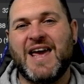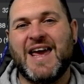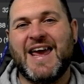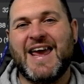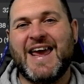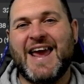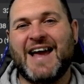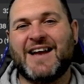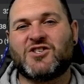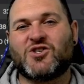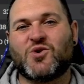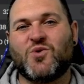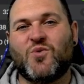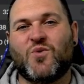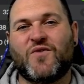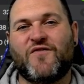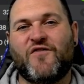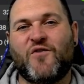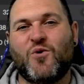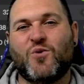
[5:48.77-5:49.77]
He had
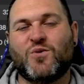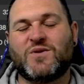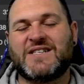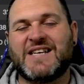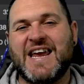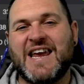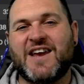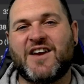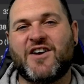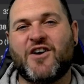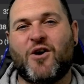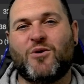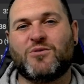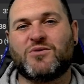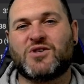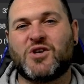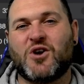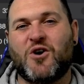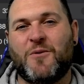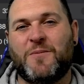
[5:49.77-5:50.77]
scored 14
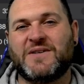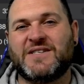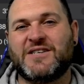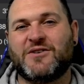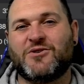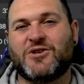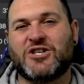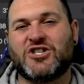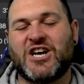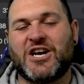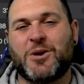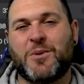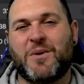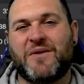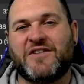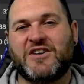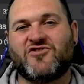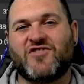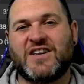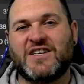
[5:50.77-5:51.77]
goals up until the
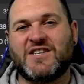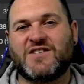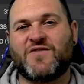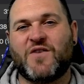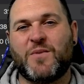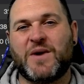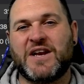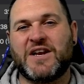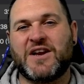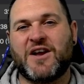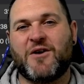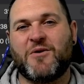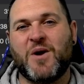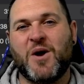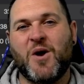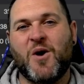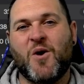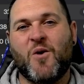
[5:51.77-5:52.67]
January transfer window